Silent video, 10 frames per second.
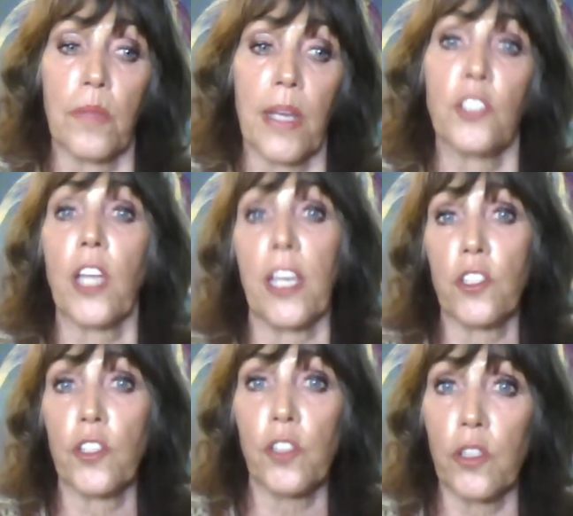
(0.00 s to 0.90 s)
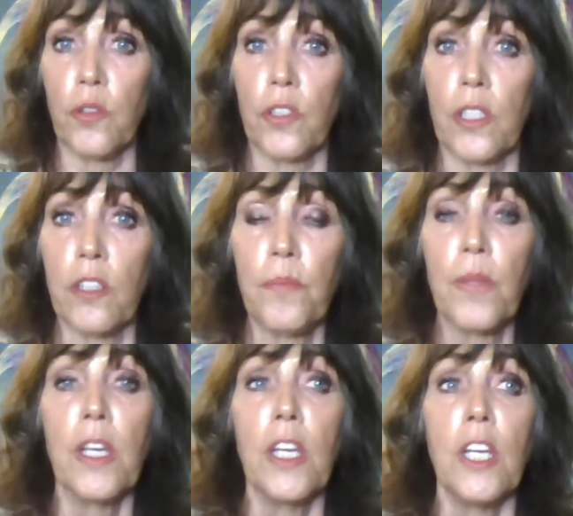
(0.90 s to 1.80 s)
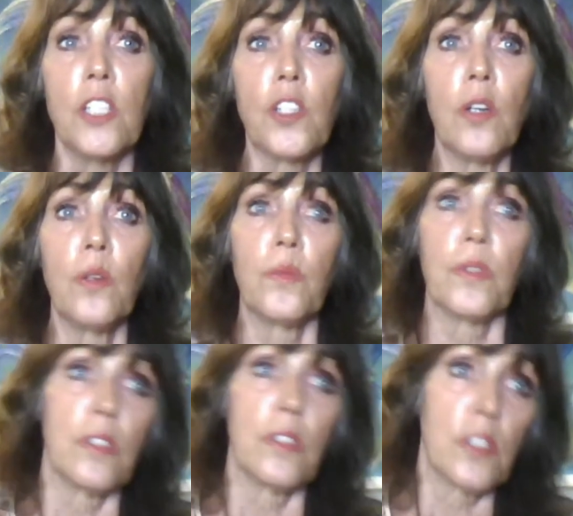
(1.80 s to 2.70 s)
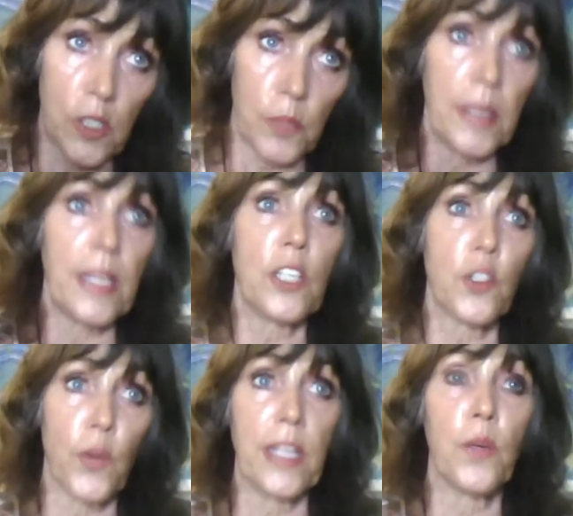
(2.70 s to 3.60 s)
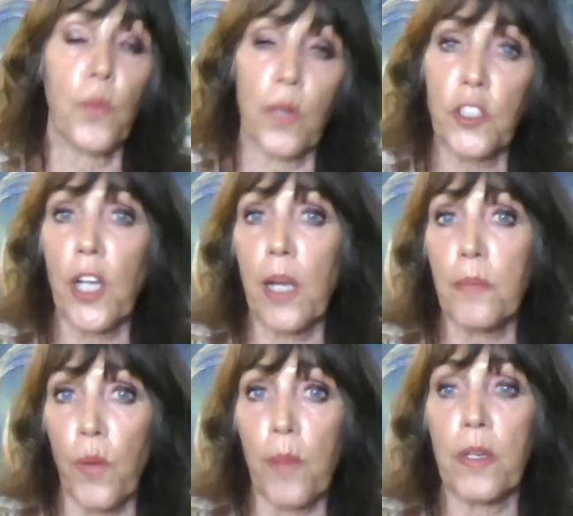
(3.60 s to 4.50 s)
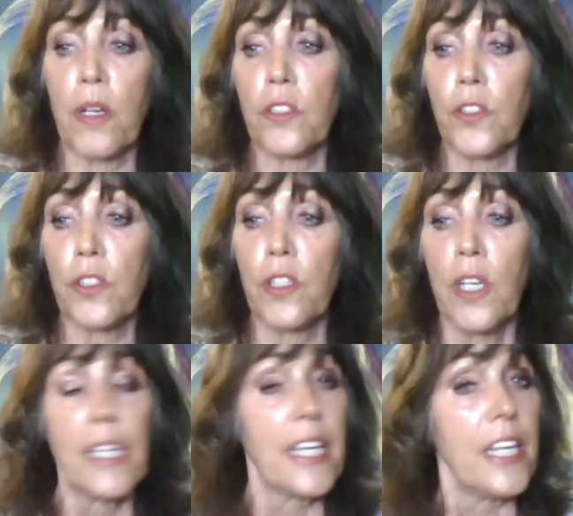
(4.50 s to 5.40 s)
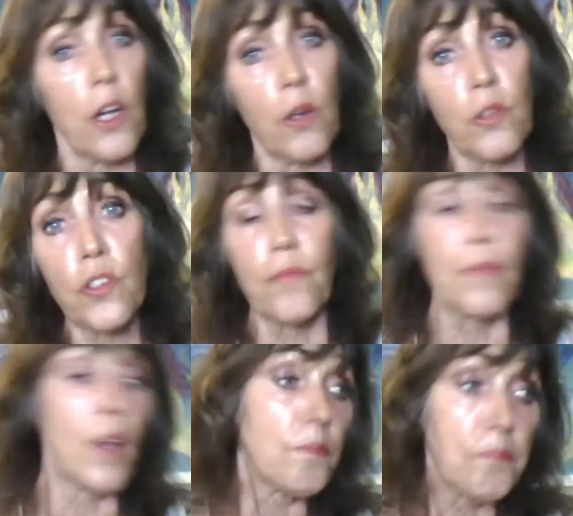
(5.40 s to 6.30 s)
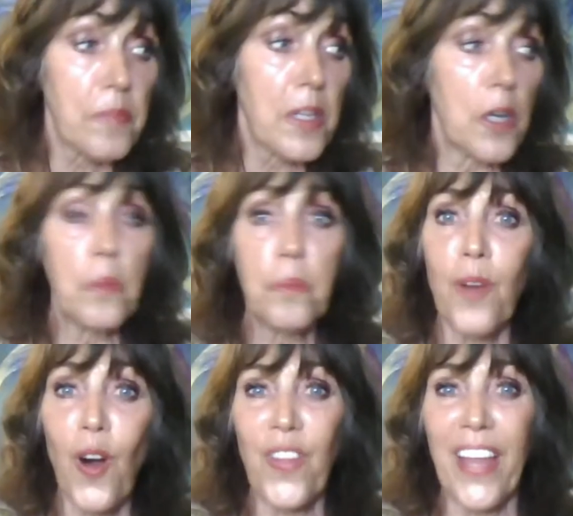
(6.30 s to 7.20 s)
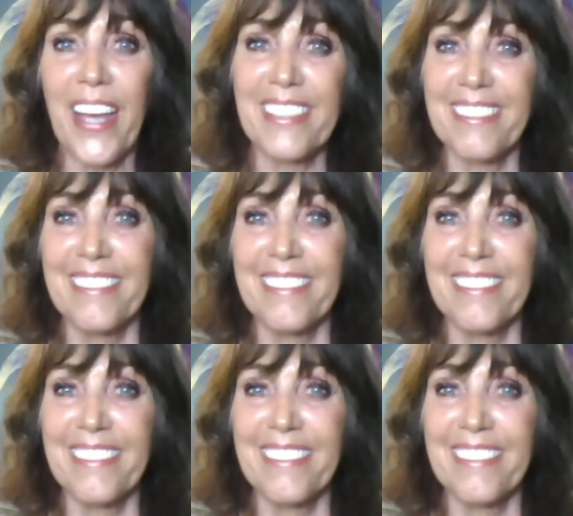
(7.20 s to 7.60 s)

education students there. So speaking, training, workshops, webinars, keynotes, all that.